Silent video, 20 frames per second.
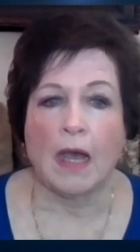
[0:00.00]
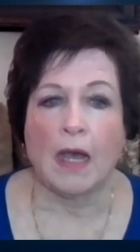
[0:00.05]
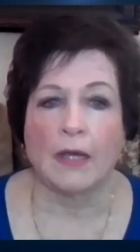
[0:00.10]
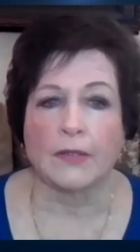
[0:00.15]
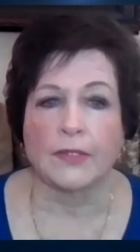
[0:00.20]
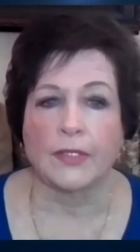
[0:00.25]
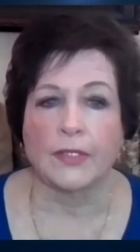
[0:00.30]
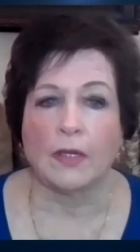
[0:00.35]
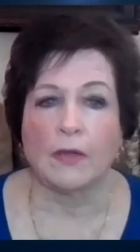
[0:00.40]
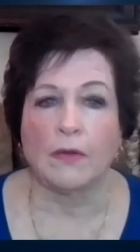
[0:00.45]

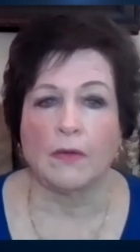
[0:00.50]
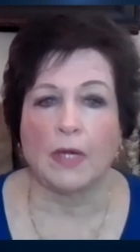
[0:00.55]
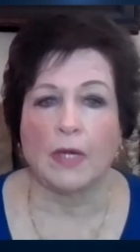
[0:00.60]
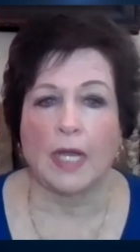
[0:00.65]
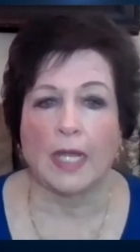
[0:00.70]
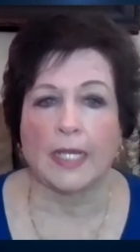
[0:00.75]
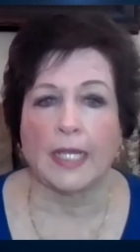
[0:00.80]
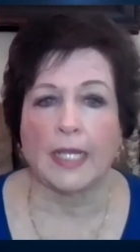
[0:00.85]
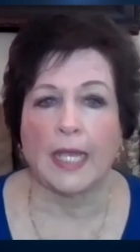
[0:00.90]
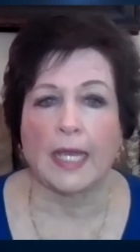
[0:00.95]
Although
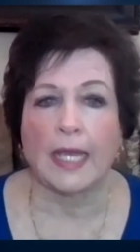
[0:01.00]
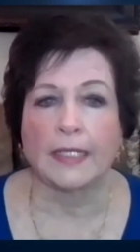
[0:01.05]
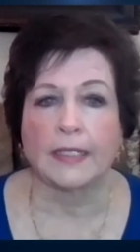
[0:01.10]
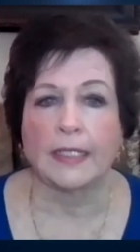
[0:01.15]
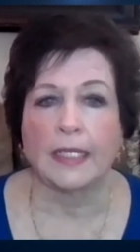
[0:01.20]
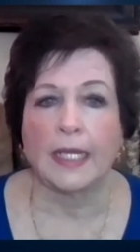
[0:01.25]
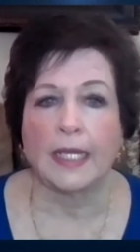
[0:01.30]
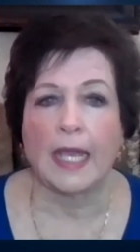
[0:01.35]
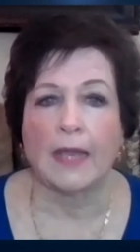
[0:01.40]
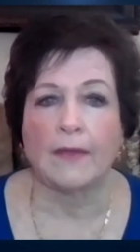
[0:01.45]
I
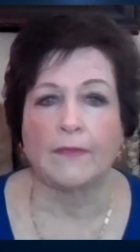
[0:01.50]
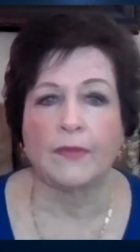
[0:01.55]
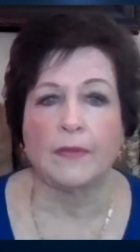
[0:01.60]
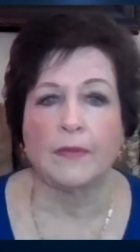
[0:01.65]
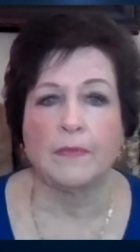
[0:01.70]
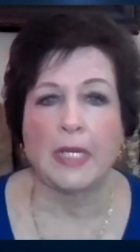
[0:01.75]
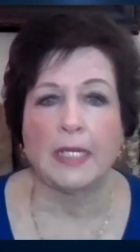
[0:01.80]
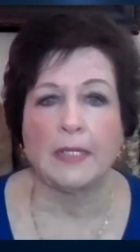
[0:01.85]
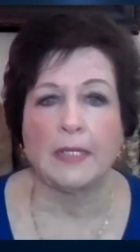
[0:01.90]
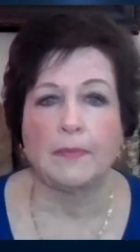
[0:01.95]
had half
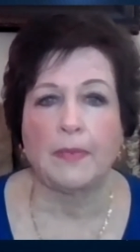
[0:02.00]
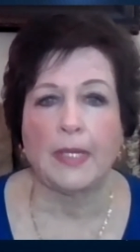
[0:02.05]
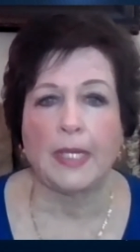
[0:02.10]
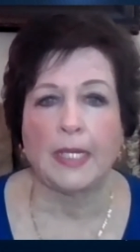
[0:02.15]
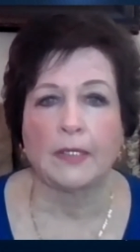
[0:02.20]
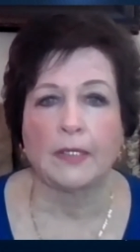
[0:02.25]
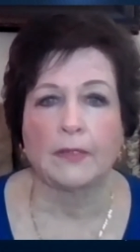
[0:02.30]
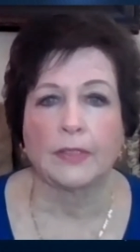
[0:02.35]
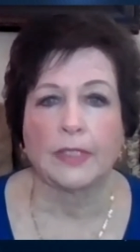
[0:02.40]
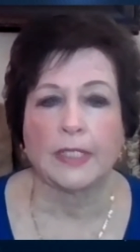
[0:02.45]
of my
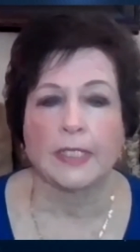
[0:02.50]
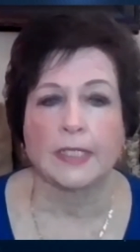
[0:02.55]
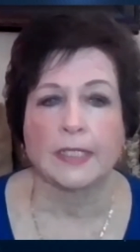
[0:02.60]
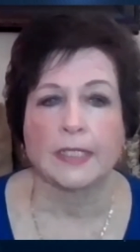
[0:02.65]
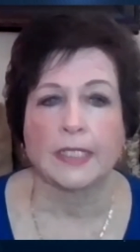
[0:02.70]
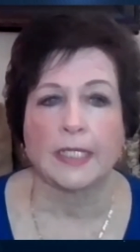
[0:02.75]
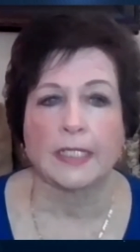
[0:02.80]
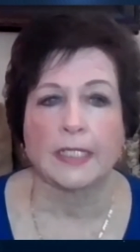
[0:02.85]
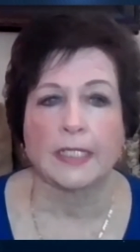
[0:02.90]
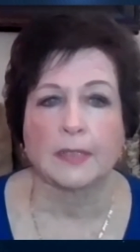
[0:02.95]

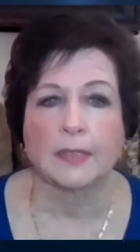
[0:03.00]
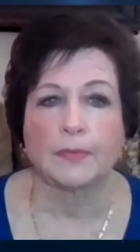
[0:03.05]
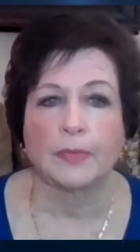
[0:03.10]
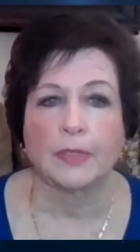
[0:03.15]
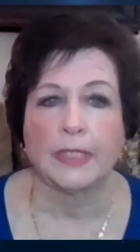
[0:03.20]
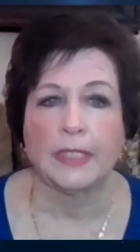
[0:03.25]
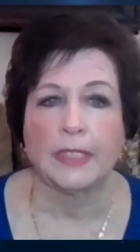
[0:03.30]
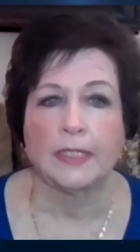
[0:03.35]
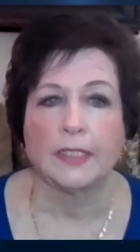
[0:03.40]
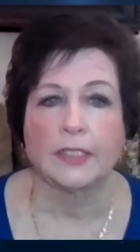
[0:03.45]
pancreas and
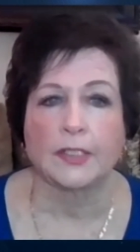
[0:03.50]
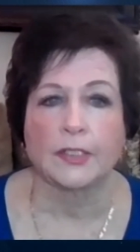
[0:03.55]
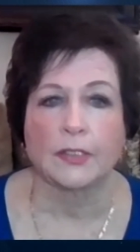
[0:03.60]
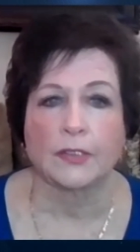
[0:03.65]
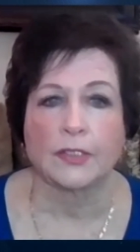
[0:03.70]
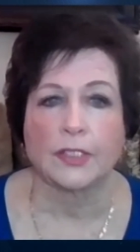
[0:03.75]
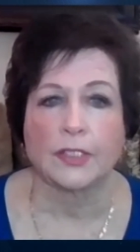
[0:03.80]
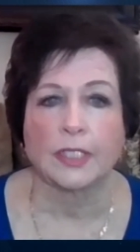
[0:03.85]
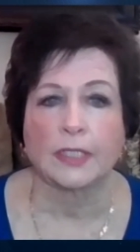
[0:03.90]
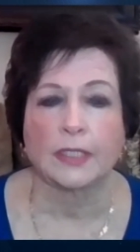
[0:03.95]
spleen
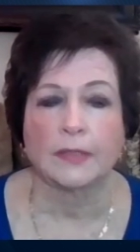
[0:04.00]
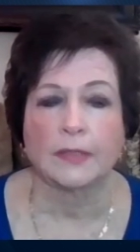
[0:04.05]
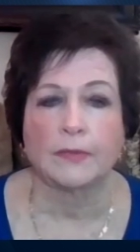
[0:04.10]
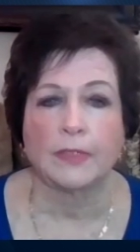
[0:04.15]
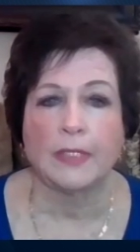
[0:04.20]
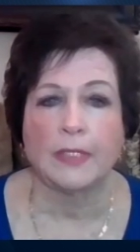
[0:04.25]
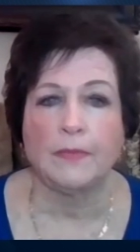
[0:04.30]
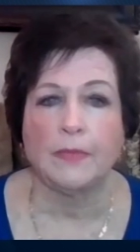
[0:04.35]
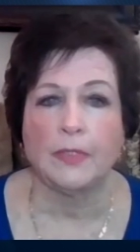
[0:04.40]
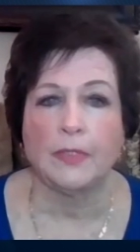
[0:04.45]
surgically
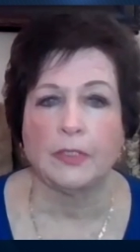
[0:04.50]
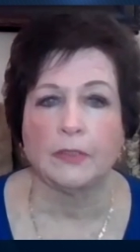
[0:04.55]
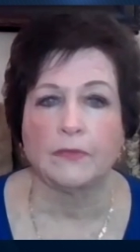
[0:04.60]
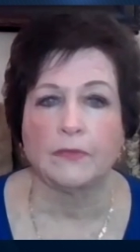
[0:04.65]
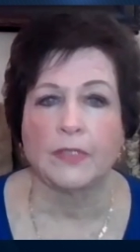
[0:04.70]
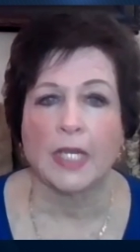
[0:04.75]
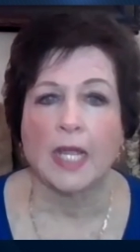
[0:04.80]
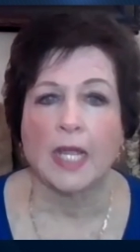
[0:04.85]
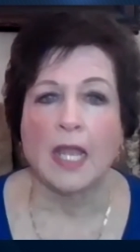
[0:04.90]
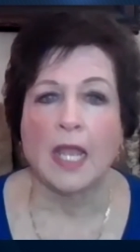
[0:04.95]

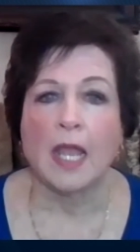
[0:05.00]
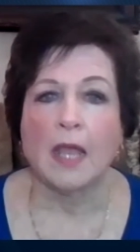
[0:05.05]
removed,